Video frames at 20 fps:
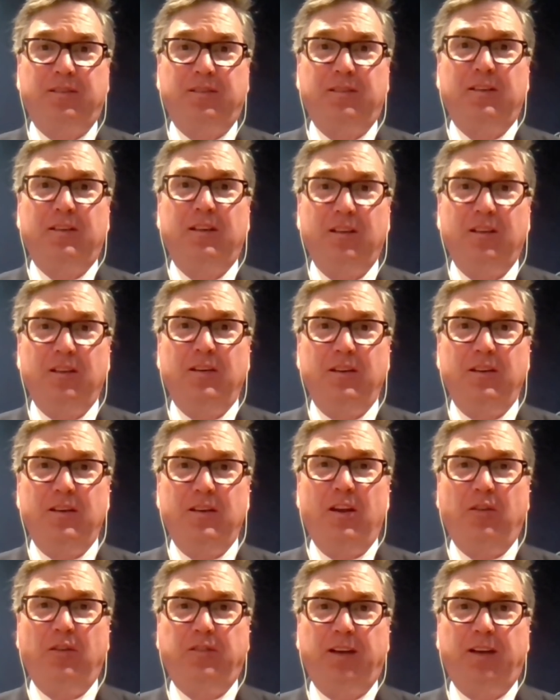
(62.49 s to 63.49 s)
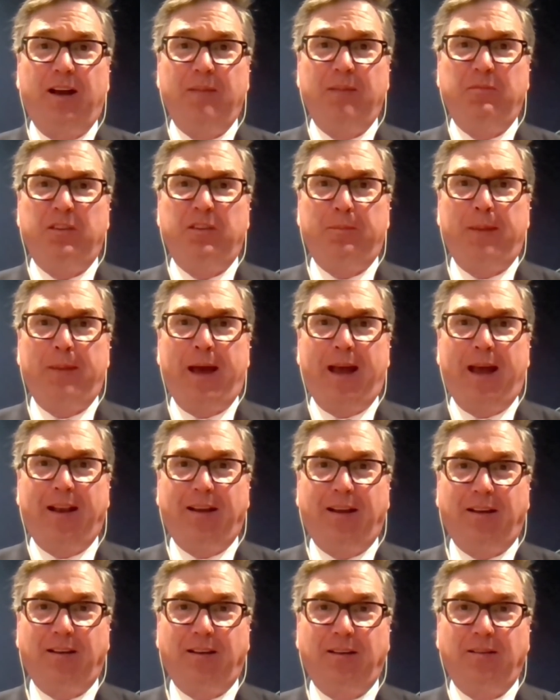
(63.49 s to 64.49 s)
Just no time to
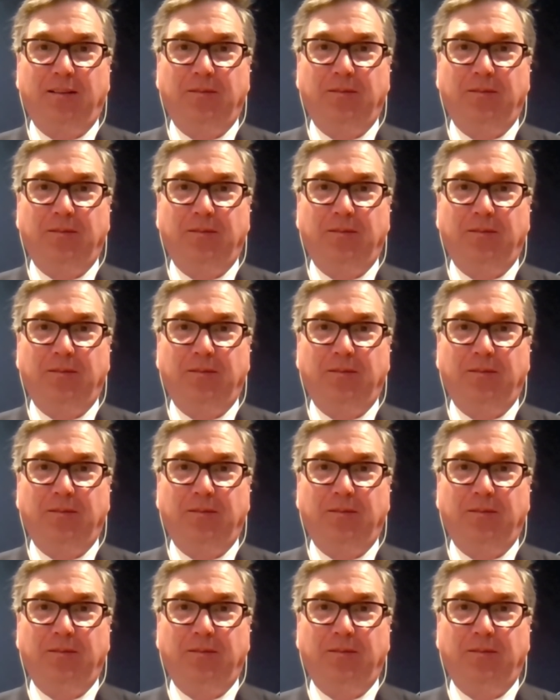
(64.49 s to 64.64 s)
panic.